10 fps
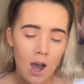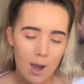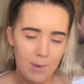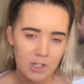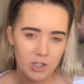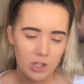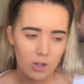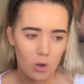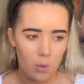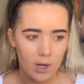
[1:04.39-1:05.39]
I'm actually
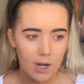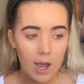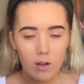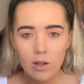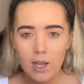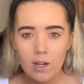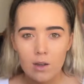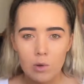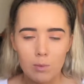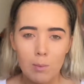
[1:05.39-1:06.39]
going out
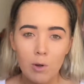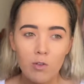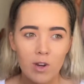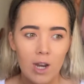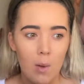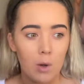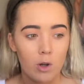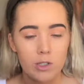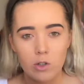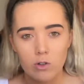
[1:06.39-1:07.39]
later with my boyfriend and we're
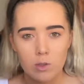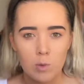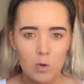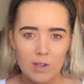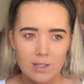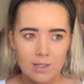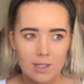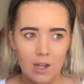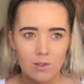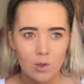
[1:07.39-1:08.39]
going to go to the movies and
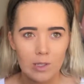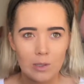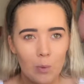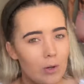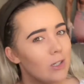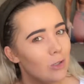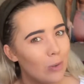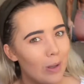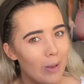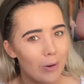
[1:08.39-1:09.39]
stuff, so I didn't want to
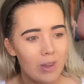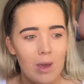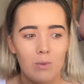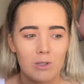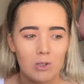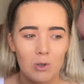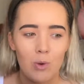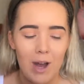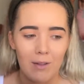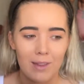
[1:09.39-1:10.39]
do a look that was too
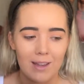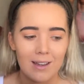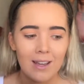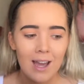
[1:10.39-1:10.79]
out there.